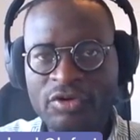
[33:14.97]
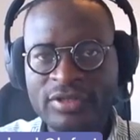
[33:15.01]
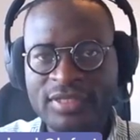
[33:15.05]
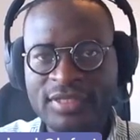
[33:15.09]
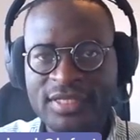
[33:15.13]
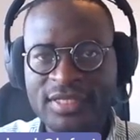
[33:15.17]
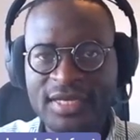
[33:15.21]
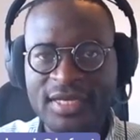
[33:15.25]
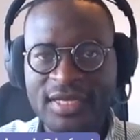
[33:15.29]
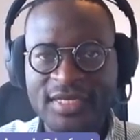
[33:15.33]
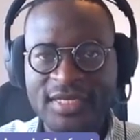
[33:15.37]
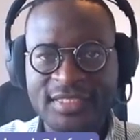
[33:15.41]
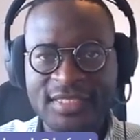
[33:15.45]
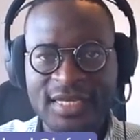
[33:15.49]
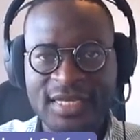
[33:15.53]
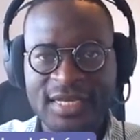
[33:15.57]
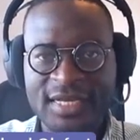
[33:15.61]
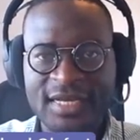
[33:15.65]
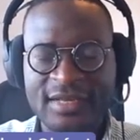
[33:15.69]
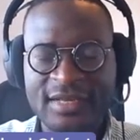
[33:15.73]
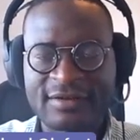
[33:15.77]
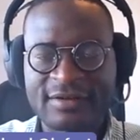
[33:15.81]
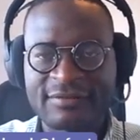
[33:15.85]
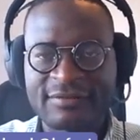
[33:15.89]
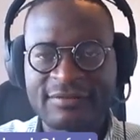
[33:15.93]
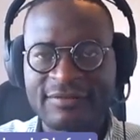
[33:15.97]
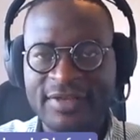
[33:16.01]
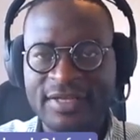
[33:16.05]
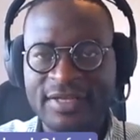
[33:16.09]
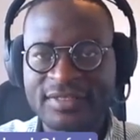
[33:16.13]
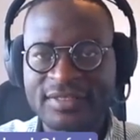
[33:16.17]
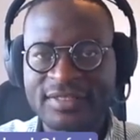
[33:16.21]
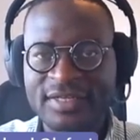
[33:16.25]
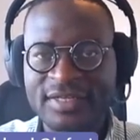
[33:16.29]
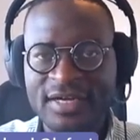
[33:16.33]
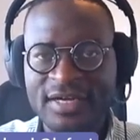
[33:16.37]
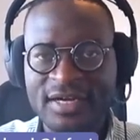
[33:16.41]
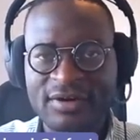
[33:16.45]
context and
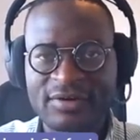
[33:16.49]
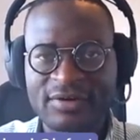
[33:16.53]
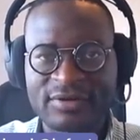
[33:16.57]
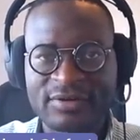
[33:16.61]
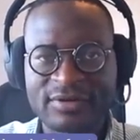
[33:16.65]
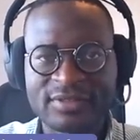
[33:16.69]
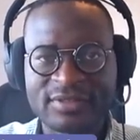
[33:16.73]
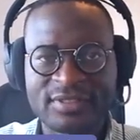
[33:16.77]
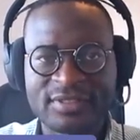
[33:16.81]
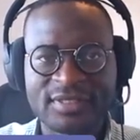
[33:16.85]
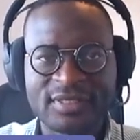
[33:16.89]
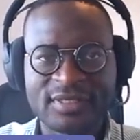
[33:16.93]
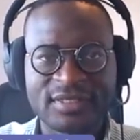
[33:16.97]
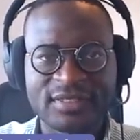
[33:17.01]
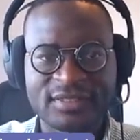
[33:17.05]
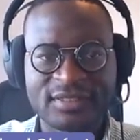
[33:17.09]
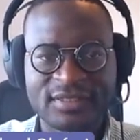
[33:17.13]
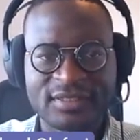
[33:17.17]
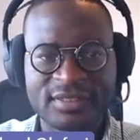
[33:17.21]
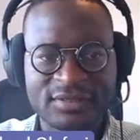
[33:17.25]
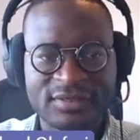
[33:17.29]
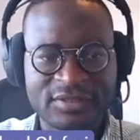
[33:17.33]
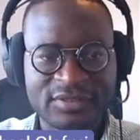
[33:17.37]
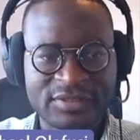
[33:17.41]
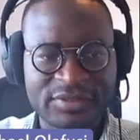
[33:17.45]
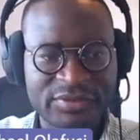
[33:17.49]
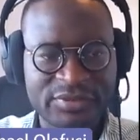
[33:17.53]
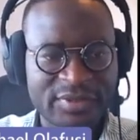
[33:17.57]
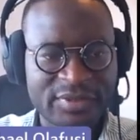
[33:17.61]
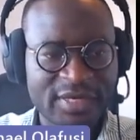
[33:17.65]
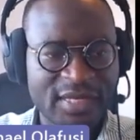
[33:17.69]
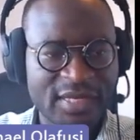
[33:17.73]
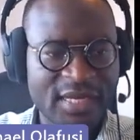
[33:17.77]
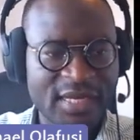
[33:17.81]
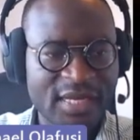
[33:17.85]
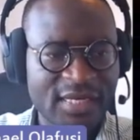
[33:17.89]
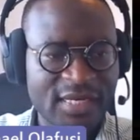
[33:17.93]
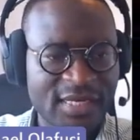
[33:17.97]
filter context.
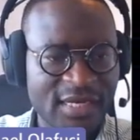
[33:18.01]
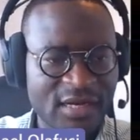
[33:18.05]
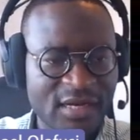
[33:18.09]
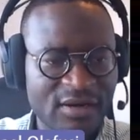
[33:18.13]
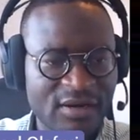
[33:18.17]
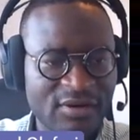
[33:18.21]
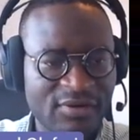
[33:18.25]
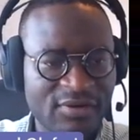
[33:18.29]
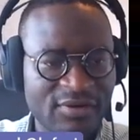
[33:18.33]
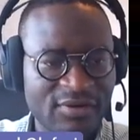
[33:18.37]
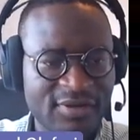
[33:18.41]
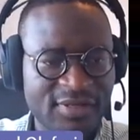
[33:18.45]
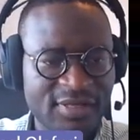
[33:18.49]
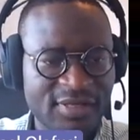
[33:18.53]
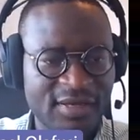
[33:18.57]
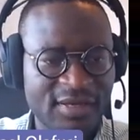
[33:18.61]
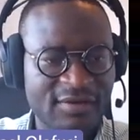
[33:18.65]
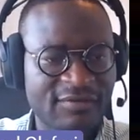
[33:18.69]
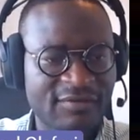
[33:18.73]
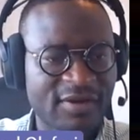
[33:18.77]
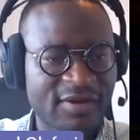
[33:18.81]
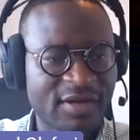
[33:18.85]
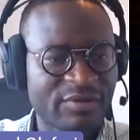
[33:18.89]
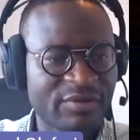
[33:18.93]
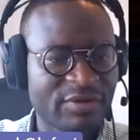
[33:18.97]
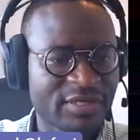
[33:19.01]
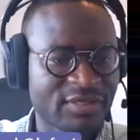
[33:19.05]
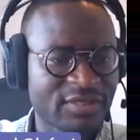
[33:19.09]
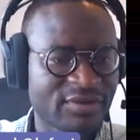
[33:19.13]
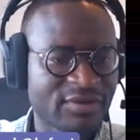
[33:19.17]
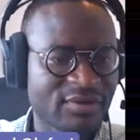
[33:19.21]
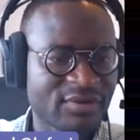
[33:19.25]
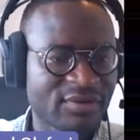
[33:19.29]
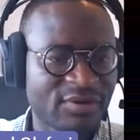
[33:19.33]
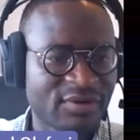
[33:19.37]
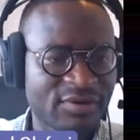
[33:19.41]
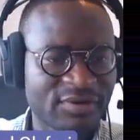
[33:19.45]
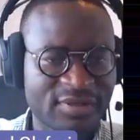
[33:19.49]
Together they are called
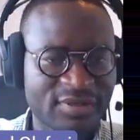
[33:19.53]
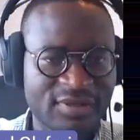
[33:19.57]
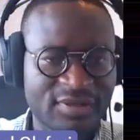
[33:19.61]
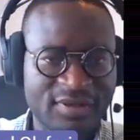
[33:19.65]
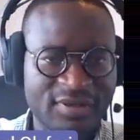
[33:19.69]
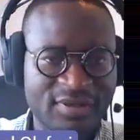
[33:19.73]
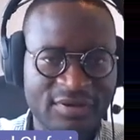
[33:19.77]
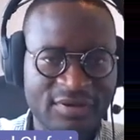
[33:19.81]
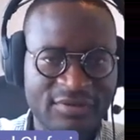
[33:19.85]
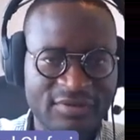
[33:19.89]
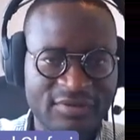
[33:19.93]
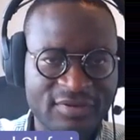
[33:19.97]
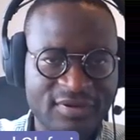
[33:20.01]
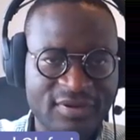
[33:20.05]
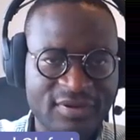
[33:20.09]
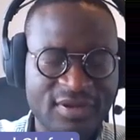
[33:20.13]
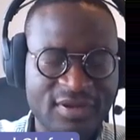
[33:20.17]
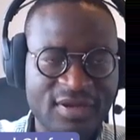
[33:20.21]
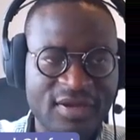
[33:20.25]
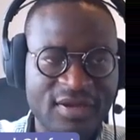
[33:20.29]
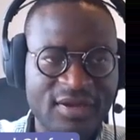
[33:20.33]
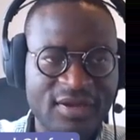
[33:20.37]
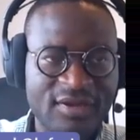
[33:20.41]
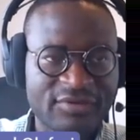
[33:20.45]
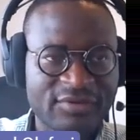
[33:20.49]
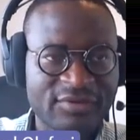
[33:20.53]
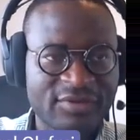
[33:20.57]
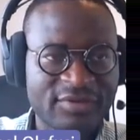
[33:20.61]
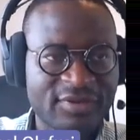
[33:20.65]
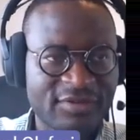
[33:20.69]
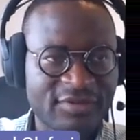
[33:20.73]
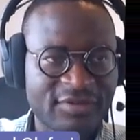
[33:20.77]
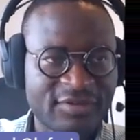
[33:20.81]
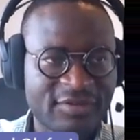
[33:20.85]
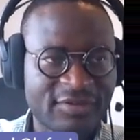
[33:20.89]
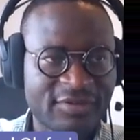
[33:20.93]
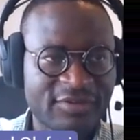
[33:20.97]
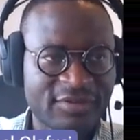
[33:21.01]
evaluation context. So
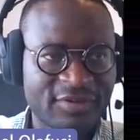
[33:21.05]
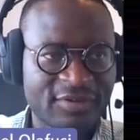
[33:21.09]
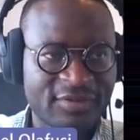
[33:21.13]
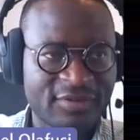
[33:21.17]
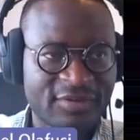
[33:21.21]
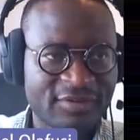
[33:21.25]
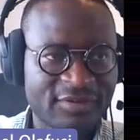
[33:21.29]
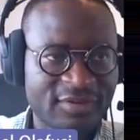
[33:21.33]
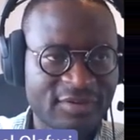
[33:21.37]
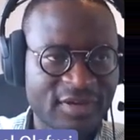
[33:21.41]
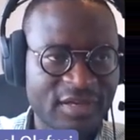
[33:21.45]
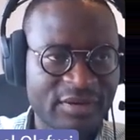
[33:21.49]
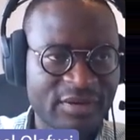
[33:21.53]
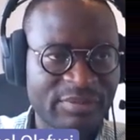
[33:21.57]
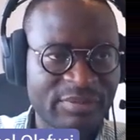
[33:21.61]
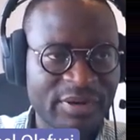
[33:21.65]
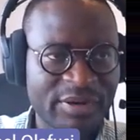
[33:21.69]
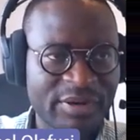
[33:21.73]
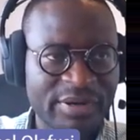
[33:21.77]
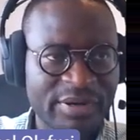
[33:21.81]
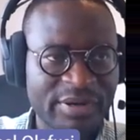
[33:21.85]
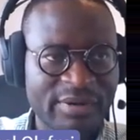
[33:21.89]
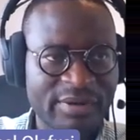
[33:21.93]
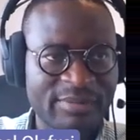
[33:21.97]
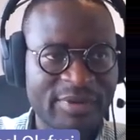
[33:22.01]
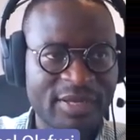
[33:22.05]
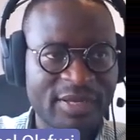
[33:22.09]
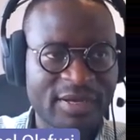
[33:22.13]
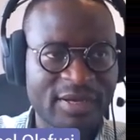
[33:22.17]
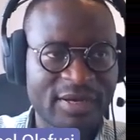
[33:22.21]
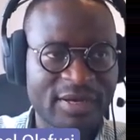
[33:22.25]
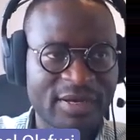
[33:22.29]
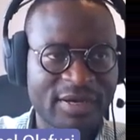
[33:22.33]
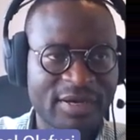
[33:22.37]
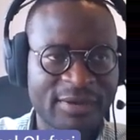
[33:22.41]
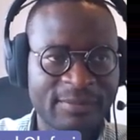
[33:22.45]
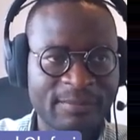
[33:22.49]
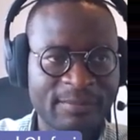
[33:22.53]
this is it. In Power
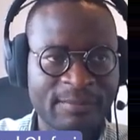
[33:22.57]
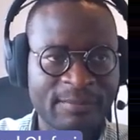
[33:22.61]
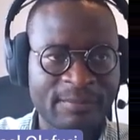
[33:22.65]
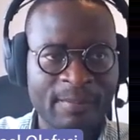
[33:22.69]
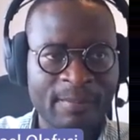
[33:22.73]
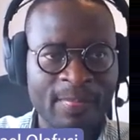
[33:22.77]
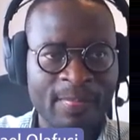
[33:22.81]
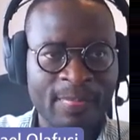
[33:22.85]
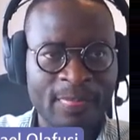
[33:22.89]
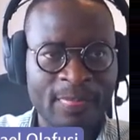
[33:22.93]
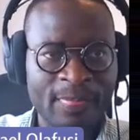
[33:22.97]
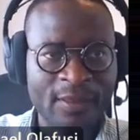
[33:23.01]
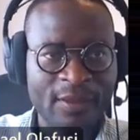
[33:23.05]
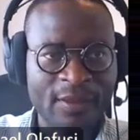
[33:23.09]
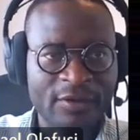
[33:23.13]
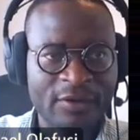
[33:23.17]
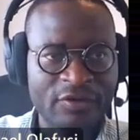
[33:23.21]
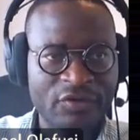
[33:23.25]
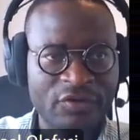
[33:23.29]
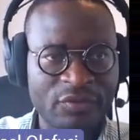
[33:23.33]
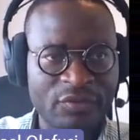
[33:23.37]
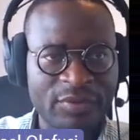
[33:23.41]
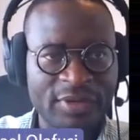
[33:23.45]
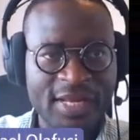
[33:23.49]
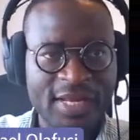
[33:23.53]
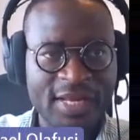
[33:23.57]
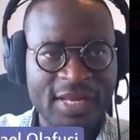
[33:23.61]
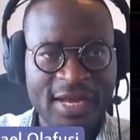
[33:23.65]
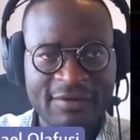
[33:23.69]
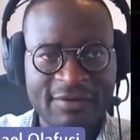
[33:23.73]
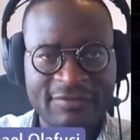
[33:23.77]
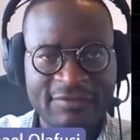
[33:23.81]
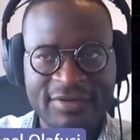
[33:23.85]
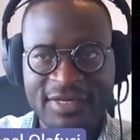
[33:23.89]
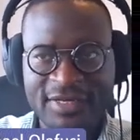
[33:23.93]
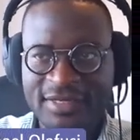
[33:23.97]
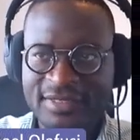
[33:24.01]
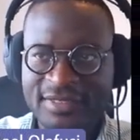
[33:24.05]
BI, you will
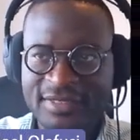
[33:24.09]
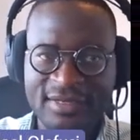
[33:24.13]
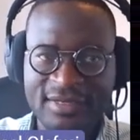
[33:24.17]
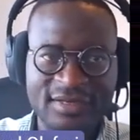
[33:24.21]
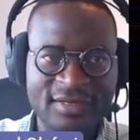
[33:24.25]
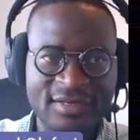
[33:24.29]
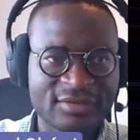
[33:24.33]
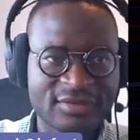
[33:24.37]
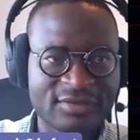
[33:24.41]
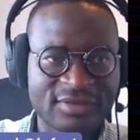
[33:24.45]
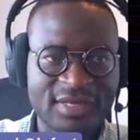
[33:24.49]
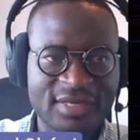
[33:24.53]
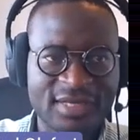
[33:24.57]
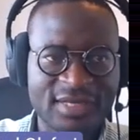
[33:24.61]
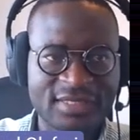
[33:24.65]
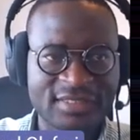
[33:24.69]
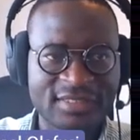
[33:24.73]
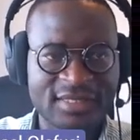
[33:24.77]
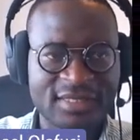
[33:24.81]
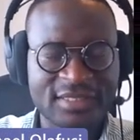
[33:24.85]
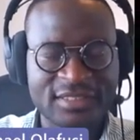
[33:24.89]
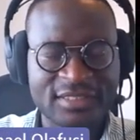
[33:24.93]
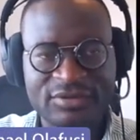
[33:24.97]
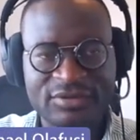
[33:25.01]
have data so that